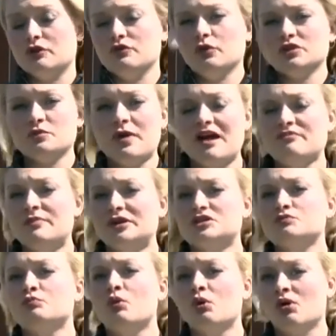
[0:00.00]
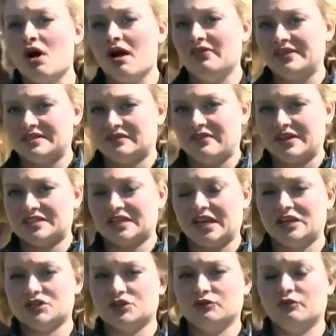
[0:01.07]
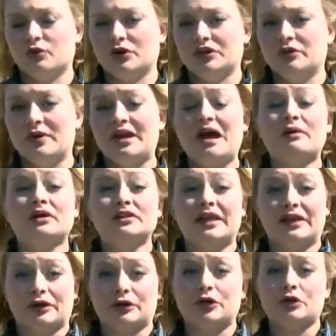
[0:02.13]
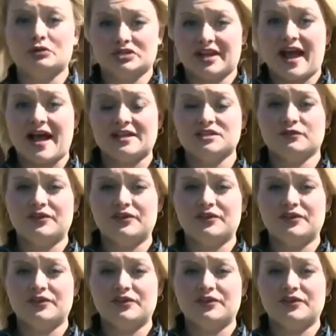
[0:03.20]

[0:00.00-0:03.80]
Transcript: Of course, we'll have much more on this investigation for you in our later newscast.